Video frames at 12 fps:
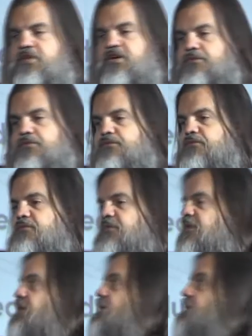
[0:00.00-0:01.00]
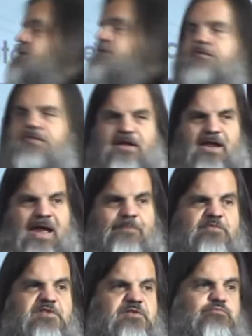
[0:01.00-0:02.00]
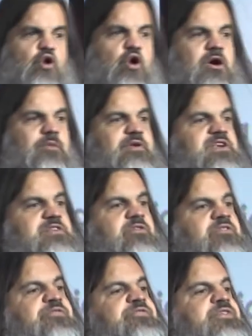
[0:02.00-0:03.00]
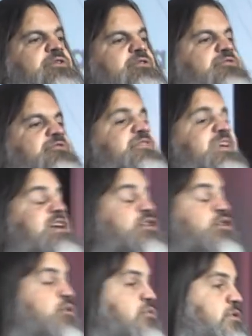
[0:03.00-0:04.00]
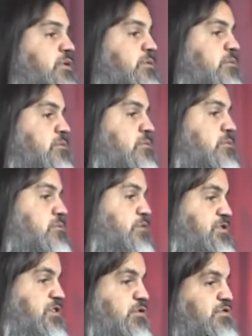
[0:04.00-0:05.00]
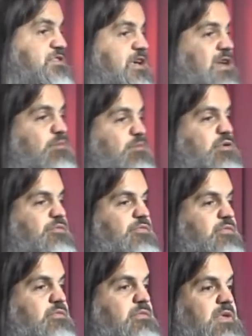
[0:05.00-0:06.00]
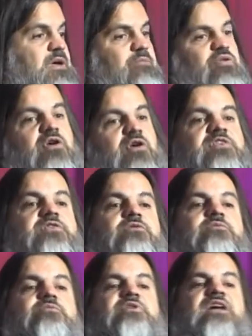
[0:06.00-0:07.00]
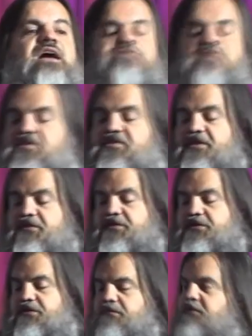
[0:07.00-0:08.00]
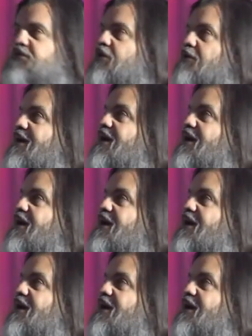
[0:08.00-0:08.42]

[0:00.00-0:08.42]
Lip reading: Now, that happens in part because of our fear of fake news, which is understandable. But also, we have the sense, let me just go